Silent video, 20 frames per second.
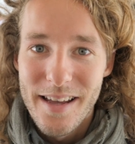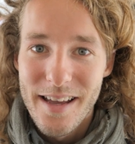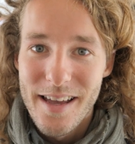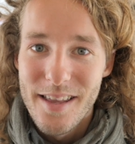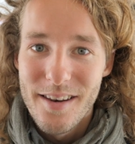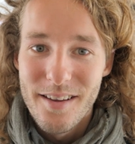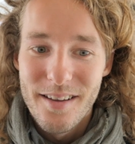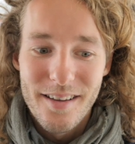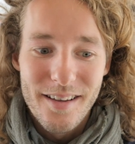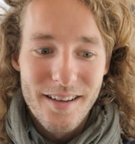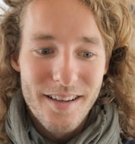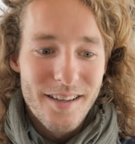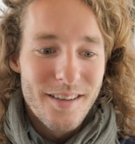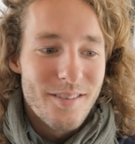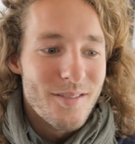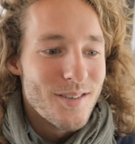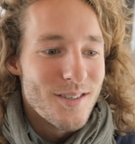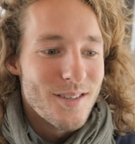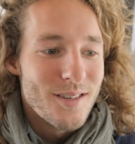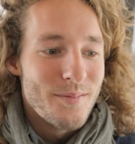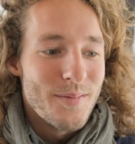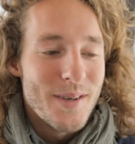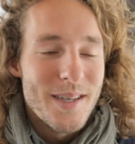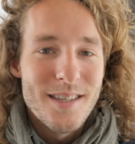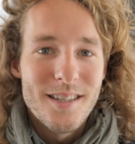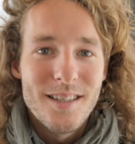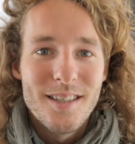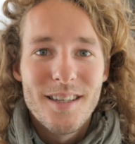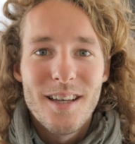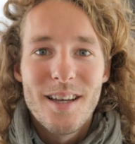It was an
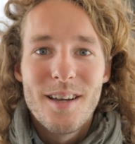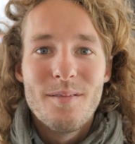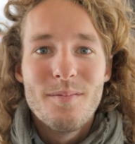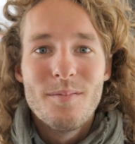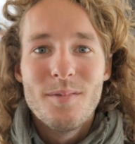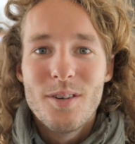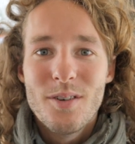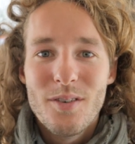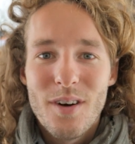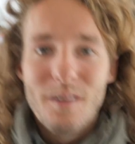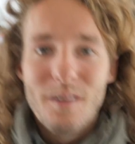amazing time.